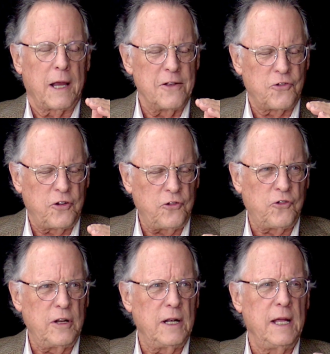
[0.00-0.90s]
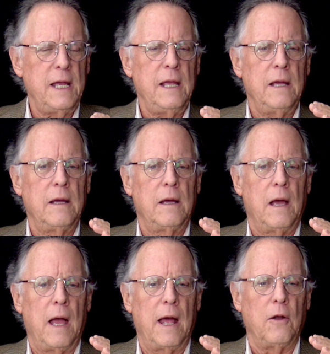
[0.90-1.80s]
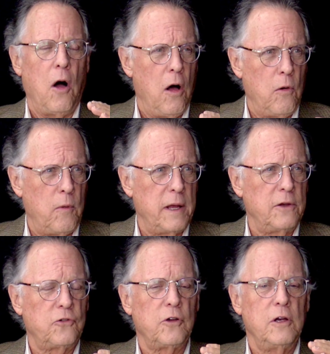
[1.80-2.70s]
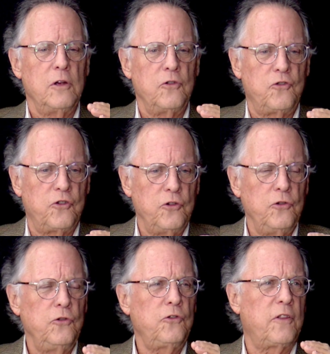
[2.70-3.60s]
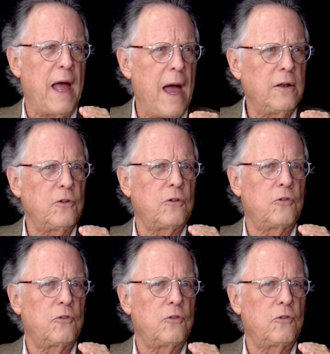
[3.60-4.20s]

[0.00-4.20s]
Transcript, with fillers: consistently and always choose that